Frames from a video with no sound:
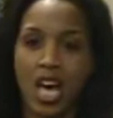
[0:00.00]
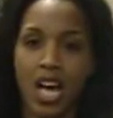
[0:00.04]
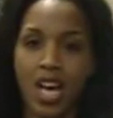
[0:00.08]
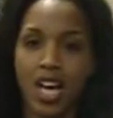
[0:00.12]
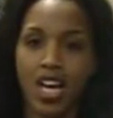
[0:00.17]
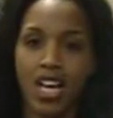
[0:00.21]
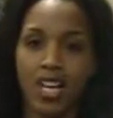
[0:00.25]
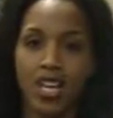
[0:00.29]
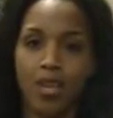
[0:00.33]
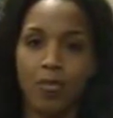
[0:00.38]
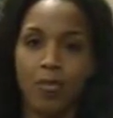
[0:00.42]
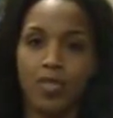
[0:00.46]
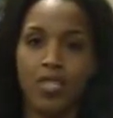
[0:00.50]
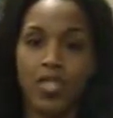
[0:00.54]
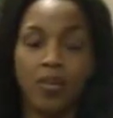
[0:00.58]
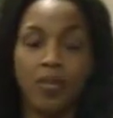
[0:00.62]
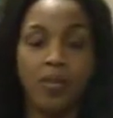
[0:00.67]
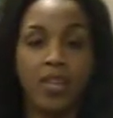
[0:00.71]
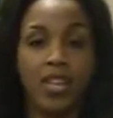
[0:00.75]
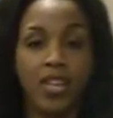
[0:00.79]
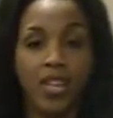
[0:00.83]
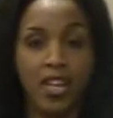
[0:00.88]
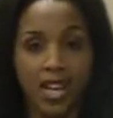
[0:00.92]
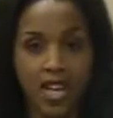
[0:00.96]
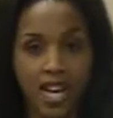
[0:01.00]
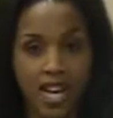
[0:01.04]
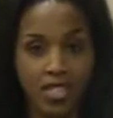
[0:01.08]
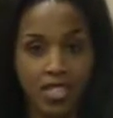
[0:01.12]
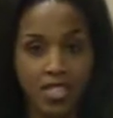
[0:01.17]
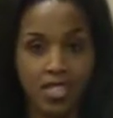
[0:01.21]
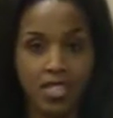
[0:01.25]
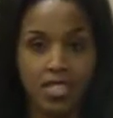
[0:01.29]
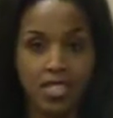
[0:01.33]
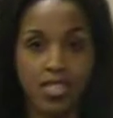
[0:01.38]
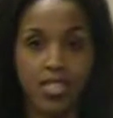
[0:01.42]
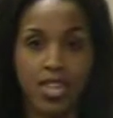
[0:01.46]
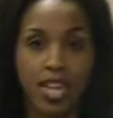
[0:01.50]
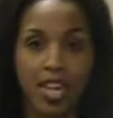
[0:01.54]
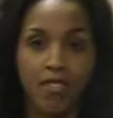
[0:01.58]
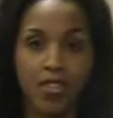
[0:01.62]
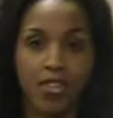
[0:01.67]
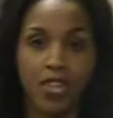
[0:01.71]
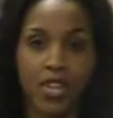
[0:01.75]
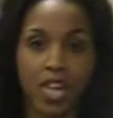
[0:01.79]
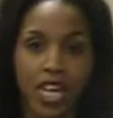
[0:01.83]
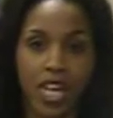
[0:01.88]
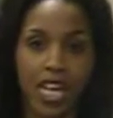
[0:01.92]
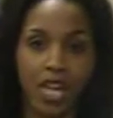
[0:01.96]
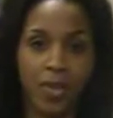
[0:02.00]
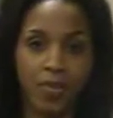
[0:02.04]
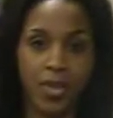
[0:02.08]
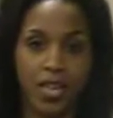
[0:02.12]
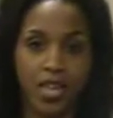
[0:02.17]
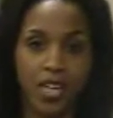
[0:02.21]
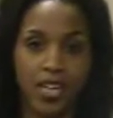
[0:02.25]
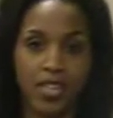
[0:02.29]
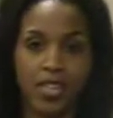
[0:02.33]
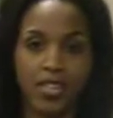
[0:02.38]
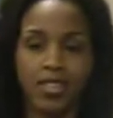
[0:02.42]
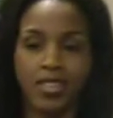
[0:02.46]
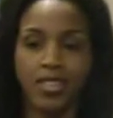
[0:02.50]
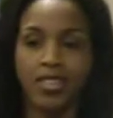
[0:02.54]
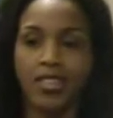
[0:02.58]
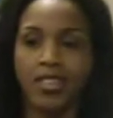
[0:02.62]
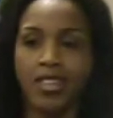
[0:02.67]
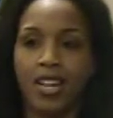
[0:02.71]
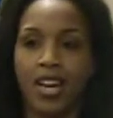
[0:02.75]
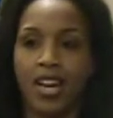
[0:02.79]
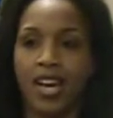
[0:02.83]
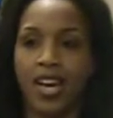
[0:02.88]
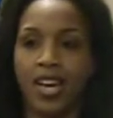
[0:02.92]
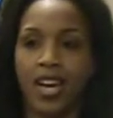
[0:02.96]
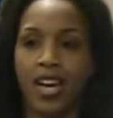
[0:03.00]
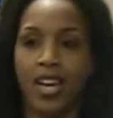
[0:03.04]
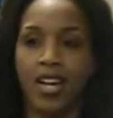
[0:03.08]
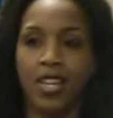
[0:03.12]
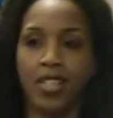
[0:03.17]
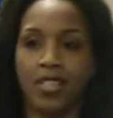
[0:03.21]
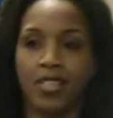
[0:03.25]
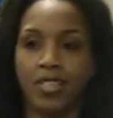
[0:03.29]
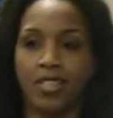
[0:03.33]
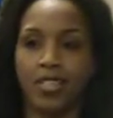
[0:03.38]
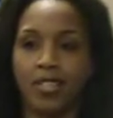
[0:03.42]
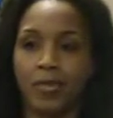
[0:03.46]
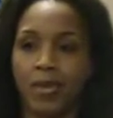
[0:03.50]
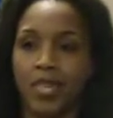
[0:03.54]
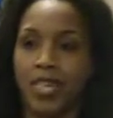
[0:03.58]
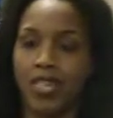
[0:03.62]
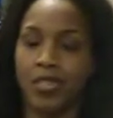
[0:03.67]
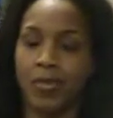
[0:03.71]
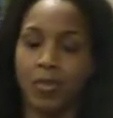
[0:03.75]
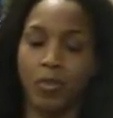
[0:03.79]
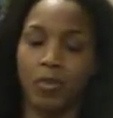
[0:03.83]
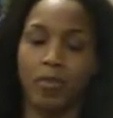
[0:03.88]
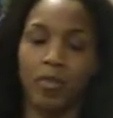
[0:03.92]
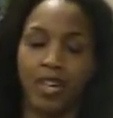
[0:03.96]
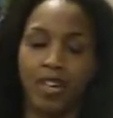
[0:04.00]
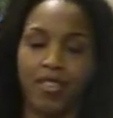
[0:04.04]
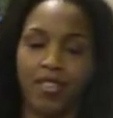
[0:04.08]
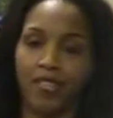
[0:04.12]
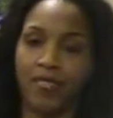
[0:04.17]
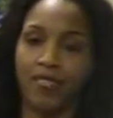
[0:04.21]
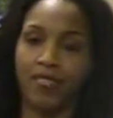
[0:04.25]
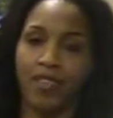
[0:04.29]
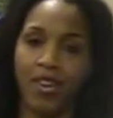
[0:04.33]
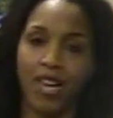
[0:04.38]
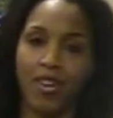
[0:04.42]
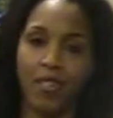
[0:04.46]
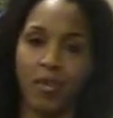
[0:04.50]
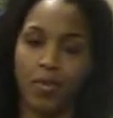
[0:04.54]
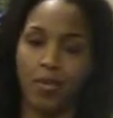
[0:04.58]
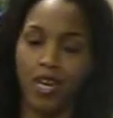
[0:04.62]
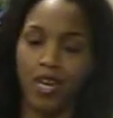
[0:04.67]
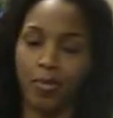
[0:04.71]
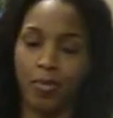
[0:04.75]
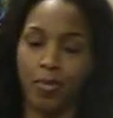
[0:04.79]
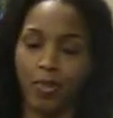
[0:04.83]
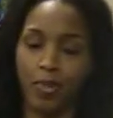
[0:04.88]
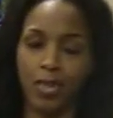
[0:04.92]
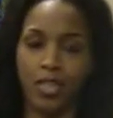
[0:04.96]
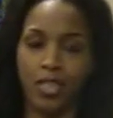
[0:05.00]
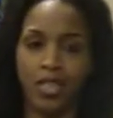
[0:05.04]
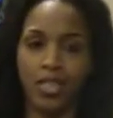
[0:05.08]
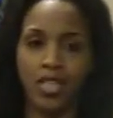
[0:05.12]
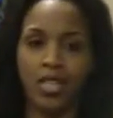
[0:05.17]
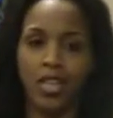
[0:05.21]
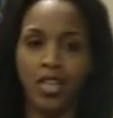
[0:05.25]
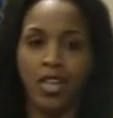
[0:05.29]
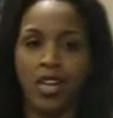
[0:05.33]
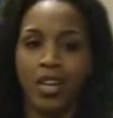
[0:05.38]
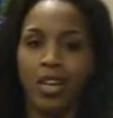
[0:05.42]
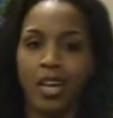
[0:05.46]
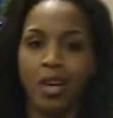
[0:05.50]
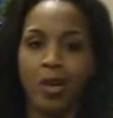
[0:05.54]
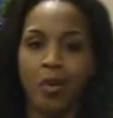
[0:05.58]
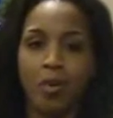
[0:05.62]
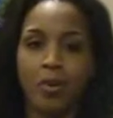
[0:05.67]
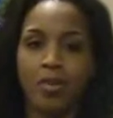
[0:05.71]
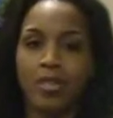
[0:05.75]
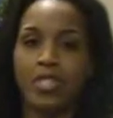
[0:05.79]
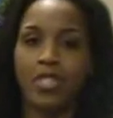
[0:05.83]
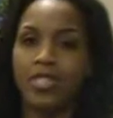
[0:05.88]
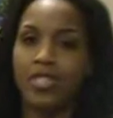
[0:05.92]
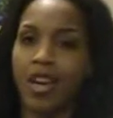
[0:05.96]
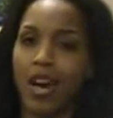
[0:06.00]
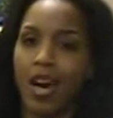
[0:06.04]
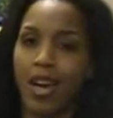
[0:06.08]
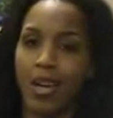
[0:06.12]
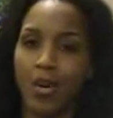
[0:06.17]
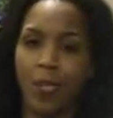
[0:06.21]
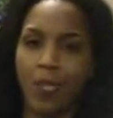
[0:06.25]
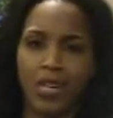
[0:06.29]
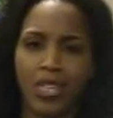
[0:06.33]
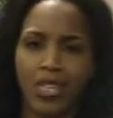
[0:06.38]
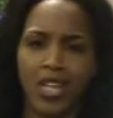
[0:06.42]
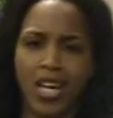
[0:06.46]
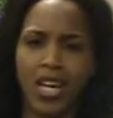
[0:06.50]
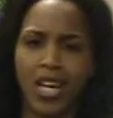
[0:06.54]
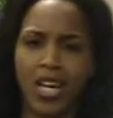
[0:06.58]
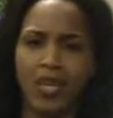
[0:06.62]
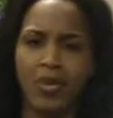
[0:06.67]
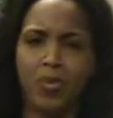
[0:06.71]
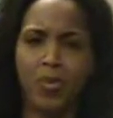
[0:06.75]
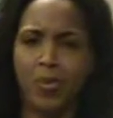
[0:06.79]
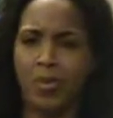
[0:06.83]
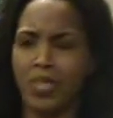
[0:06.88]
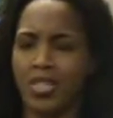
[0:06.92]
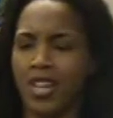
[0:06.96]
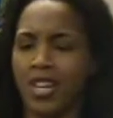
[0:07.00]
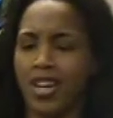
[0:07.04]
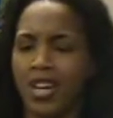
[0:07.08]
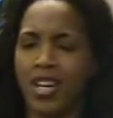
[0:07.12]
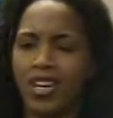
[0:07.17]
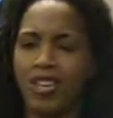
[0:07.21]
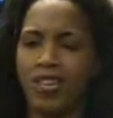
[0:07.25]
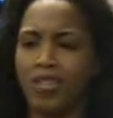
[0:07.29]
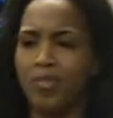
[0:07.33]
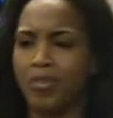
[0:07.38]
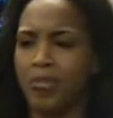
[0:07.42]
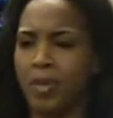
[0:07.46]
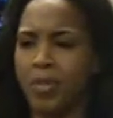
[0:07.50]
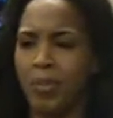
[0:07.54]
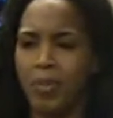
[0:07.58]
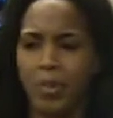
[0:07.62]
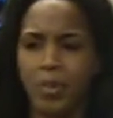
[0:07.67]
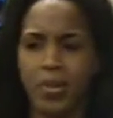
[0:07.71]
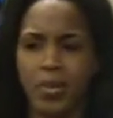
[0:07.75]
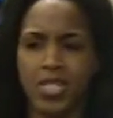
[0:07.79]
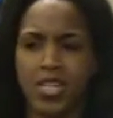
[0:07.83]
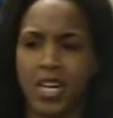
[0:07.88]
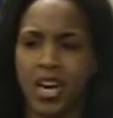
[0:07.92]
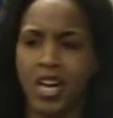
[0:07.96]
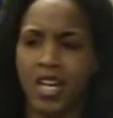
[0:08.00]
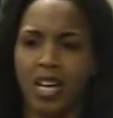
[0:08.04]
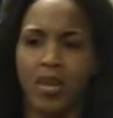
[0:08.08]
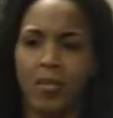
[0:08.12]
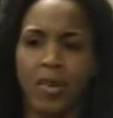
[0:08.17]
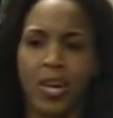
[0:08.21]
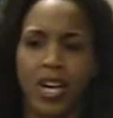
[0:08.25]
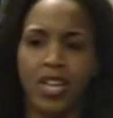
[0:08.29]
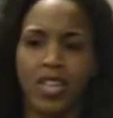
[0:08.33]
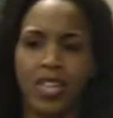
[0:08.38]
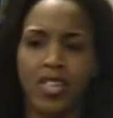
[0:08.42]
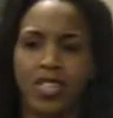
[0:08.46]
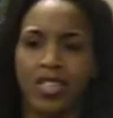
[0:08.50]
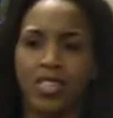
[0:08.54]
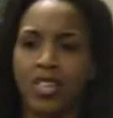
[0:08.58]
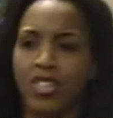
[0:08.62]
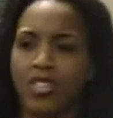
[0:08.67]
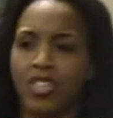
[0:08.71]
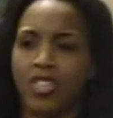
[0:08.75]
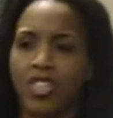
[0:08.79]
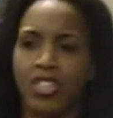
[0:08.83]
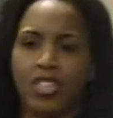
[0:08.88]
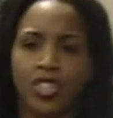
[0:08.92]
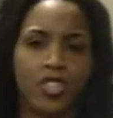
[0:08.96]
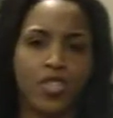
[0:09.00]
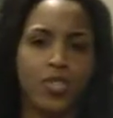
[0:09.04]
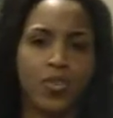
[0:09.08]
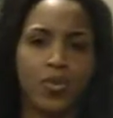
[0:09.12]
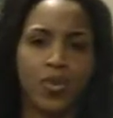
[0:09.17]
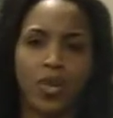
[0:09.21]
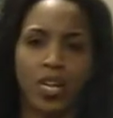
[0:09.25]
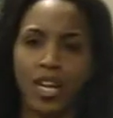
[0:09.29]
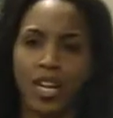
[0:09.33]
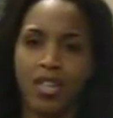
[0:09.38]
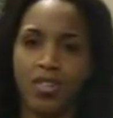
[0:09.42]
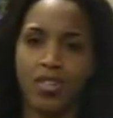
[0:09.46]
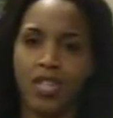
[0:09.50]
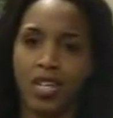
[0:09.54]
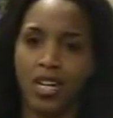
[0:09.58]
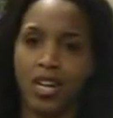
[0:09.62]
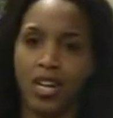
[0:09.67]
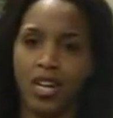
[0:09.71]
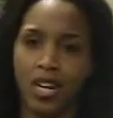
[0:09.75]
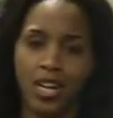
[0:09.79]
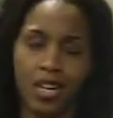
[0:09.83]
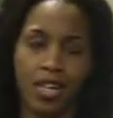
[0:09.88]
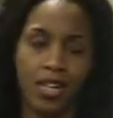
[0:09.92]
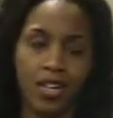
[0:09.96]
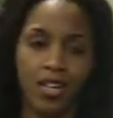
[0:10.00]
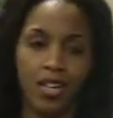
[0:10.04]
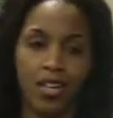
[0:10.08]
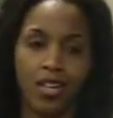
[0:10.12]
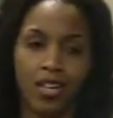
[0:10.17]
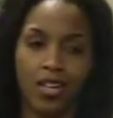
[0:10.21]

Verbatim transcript: Um, Tamika Catchings is having her camp here, and Tamika's one of my favorite people. And we were just talking one day, and we were ta- I don't even remember what we were talking about, and, and she just threw it out there. and